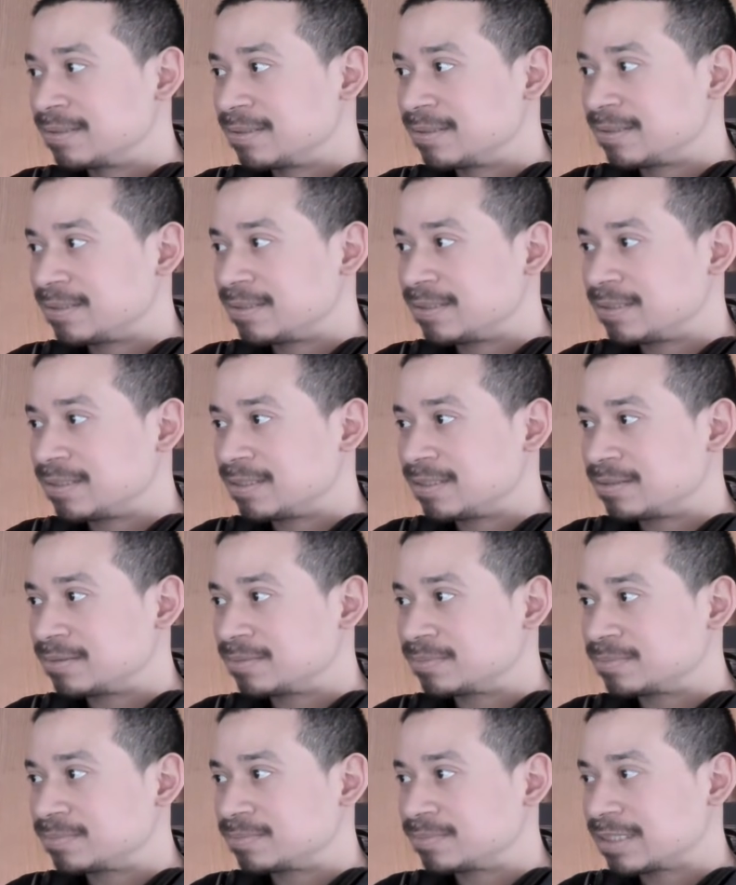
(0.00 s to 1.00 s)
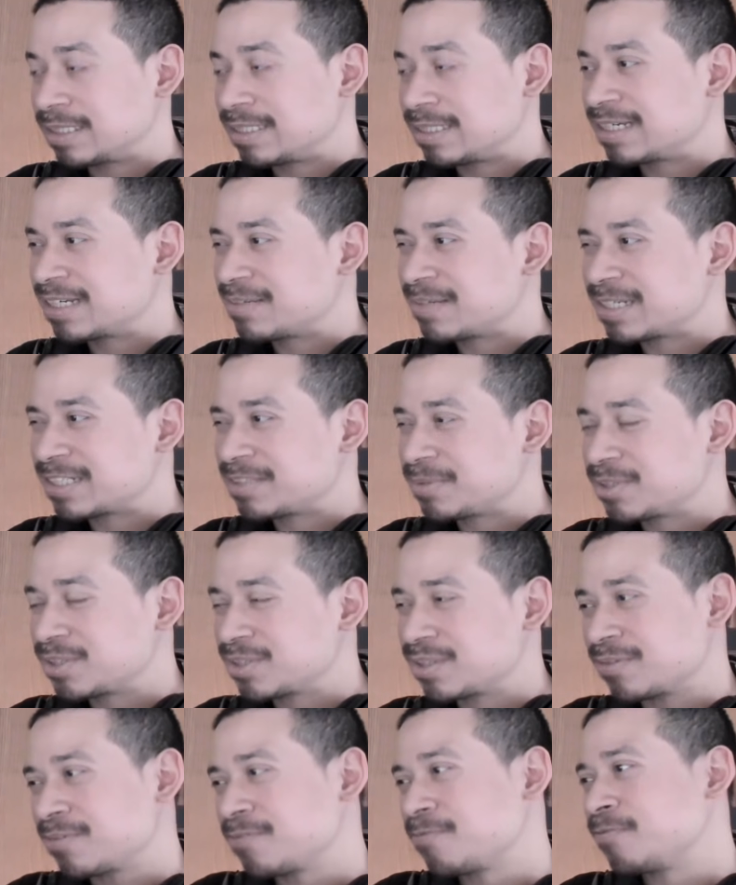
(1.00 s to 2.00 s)
Um, I didn't get back to them
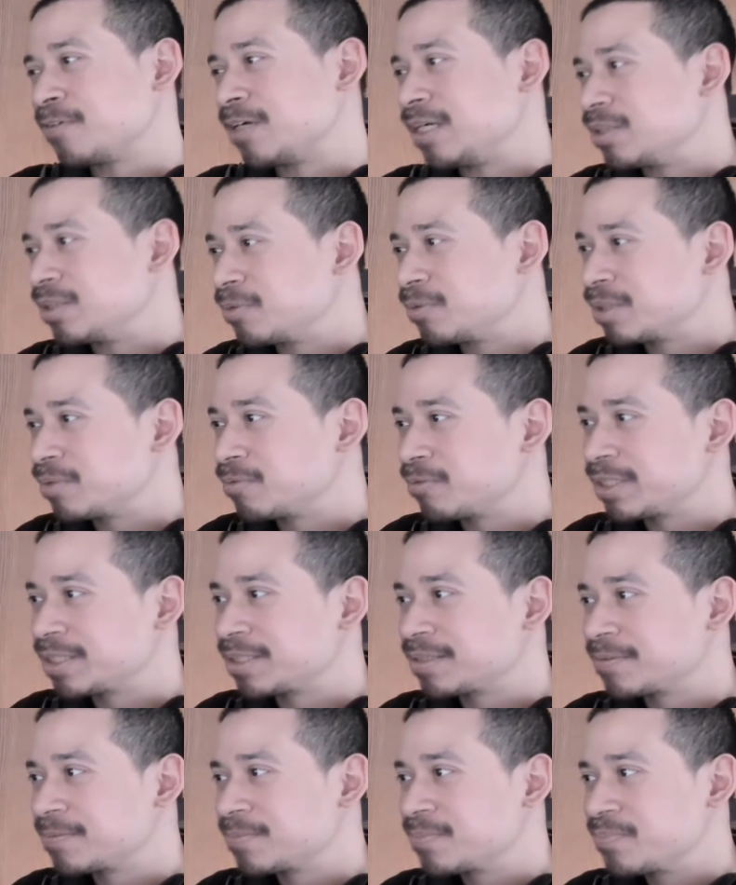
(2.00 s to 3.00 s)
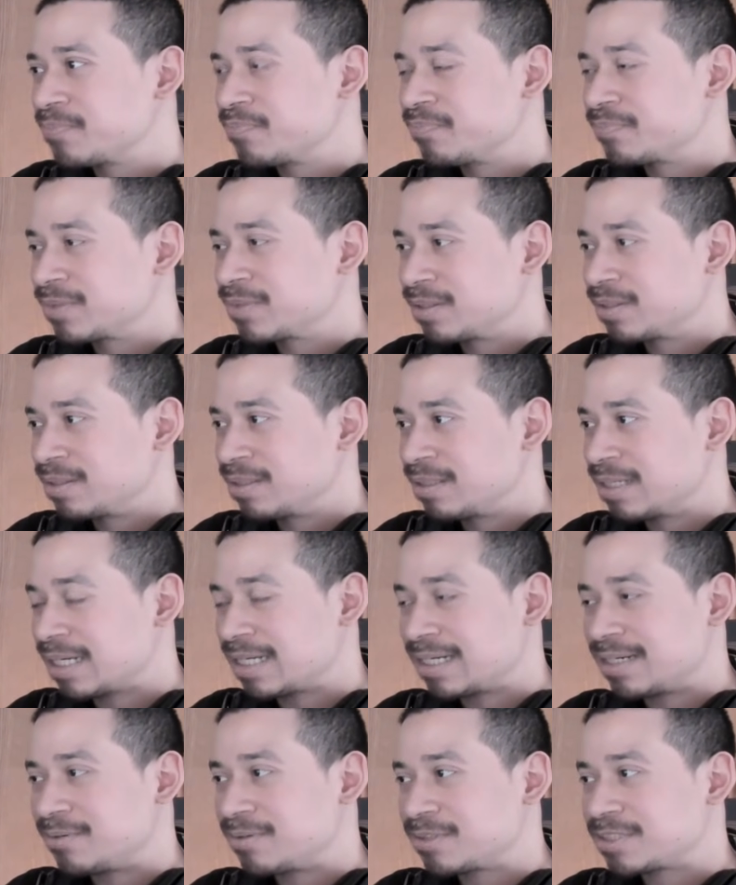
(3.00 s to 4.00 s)
until the following week,
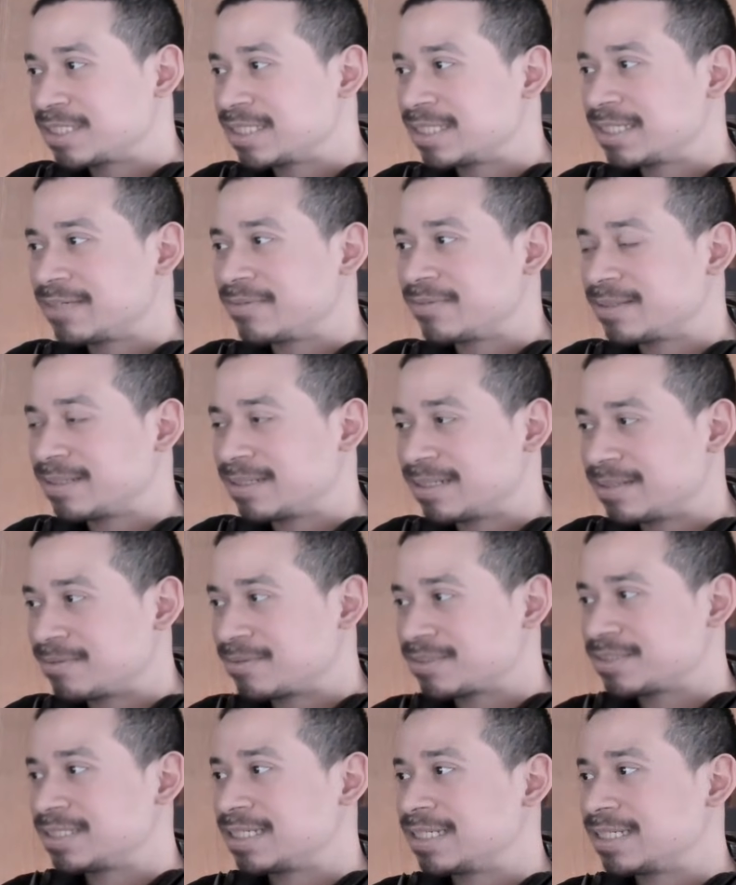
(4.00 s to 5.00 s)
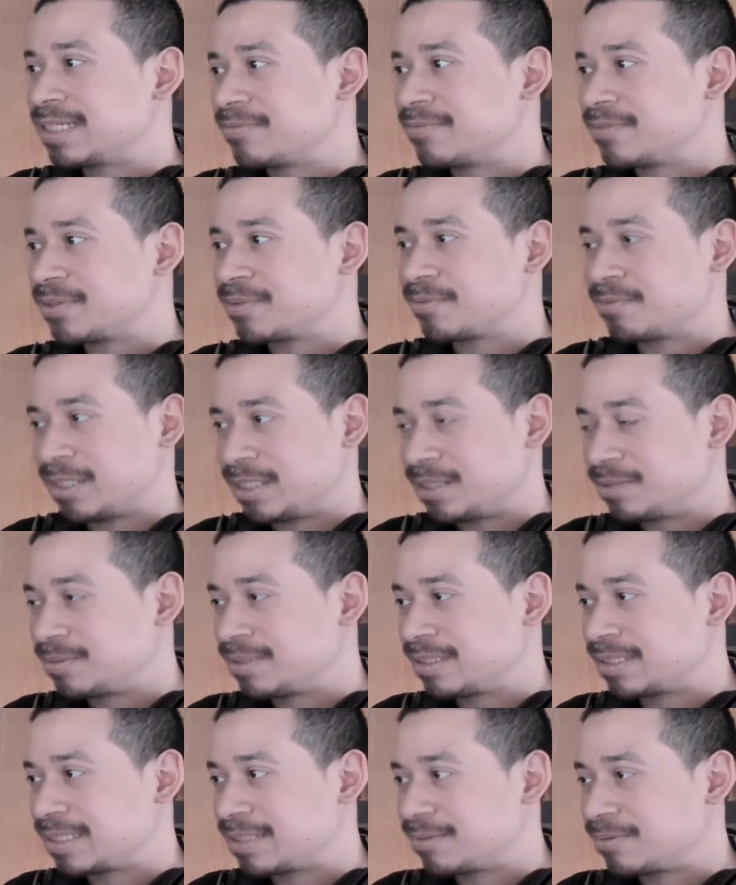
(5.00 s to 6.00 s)
and I was not even I was not even
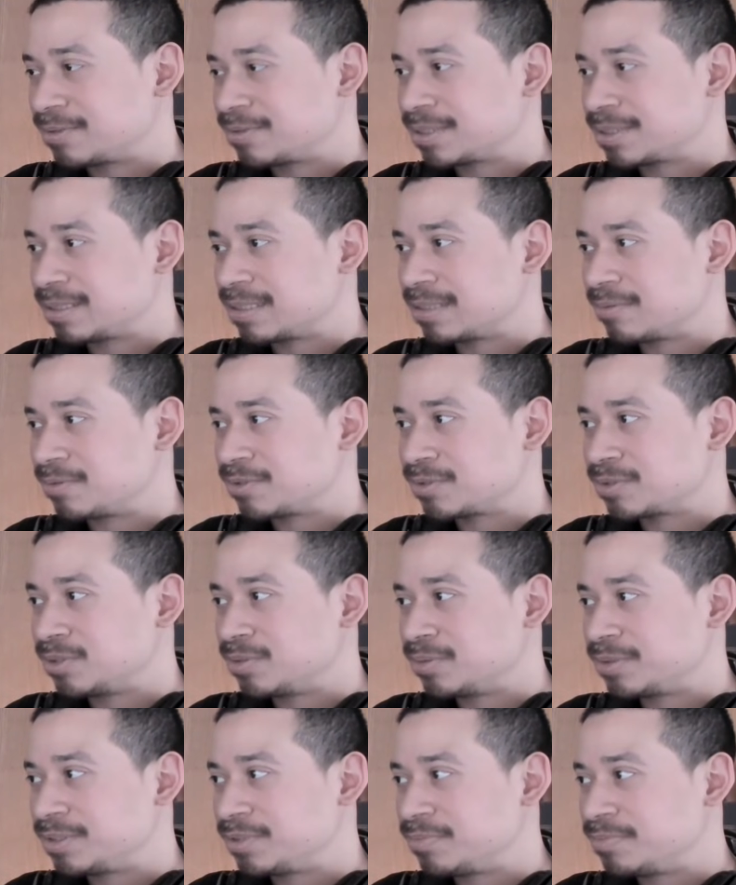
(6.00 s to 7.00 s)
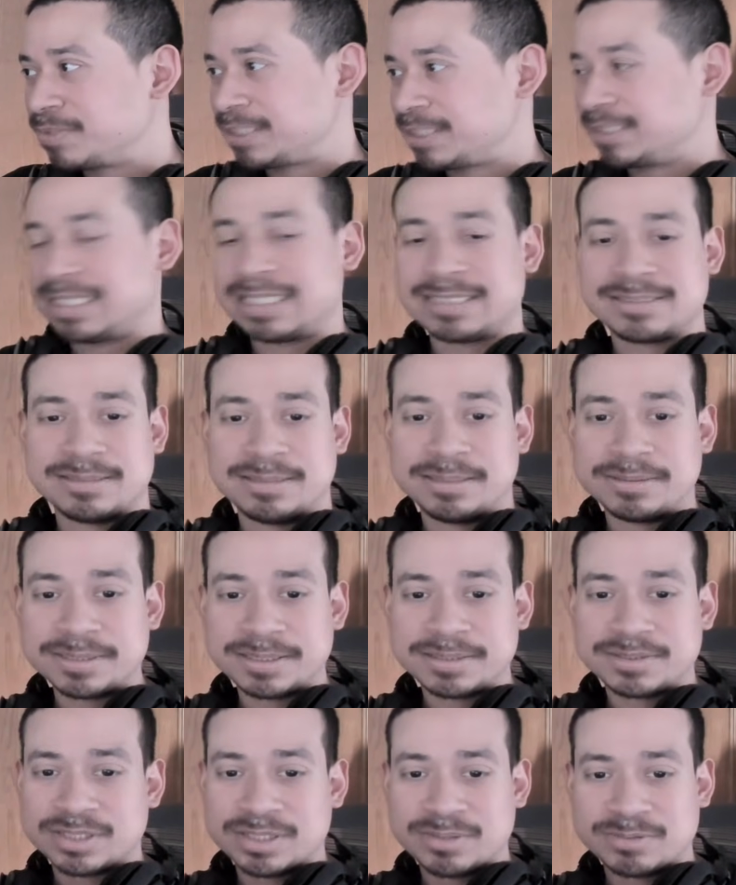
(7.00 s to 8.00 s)
around. Like I was I was going to B-Sides
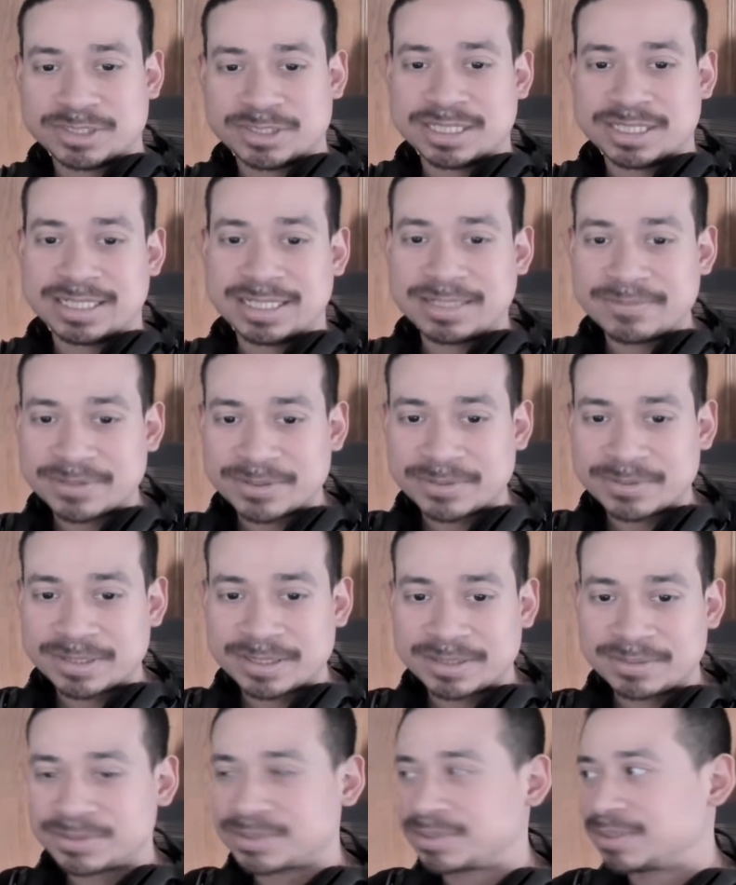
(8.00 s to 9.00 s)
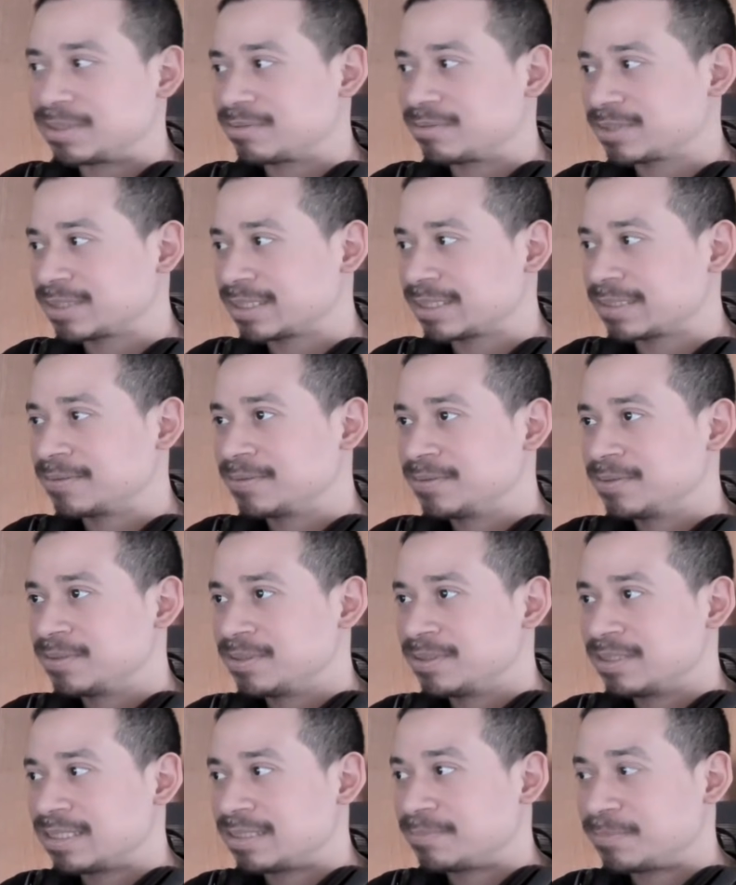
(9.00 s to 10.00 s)
London, so I was not even around. So I was like,
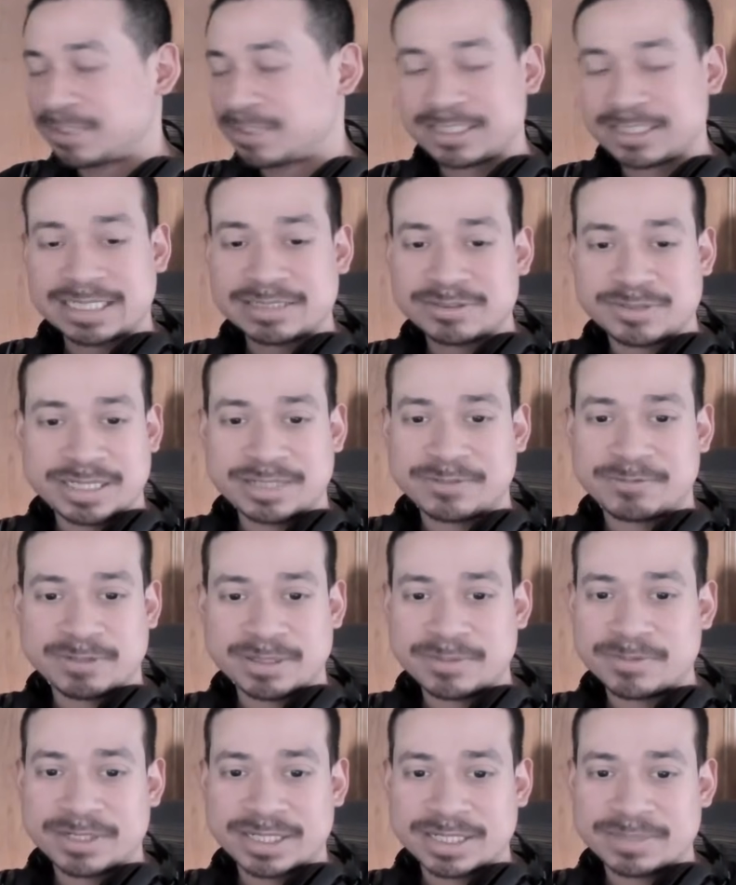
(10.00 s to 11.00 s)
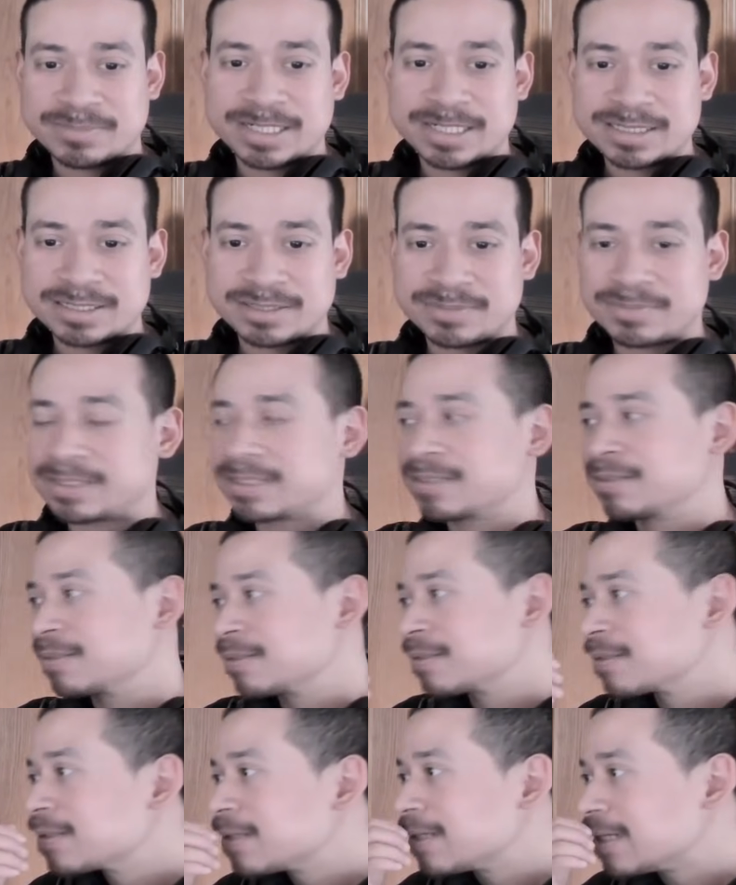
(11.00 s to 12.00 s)
and but these guys were taking forever to get back to me,
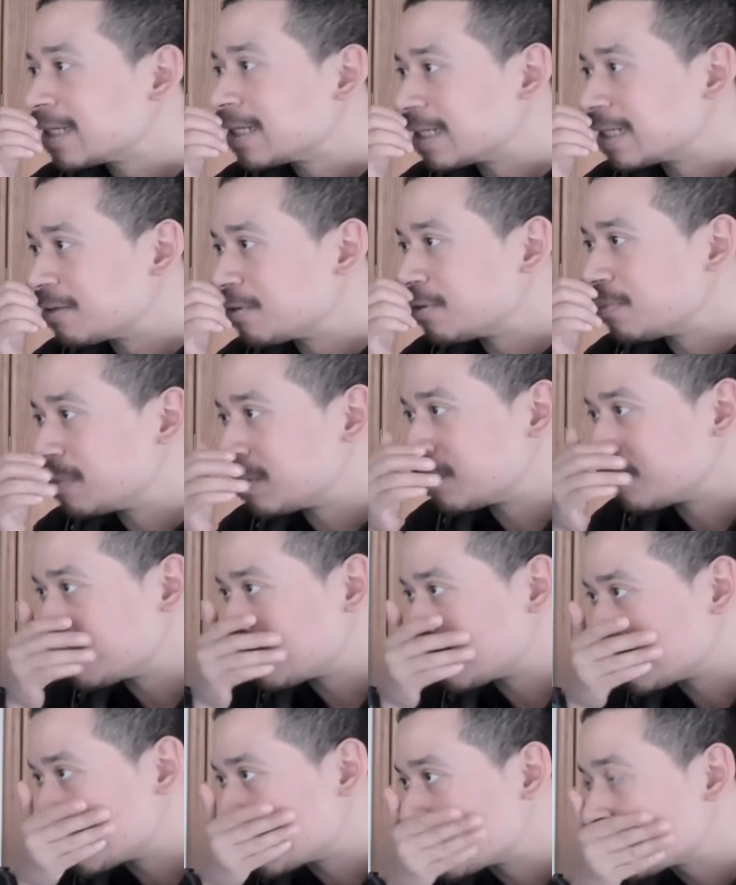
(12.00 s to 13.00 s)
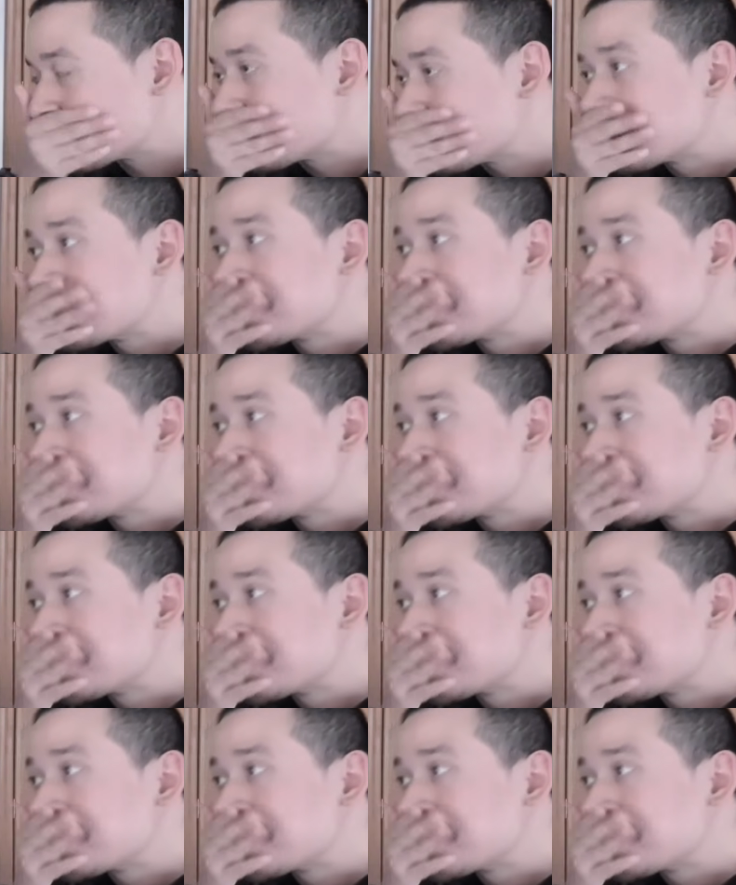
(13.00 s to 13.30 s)
and I remember,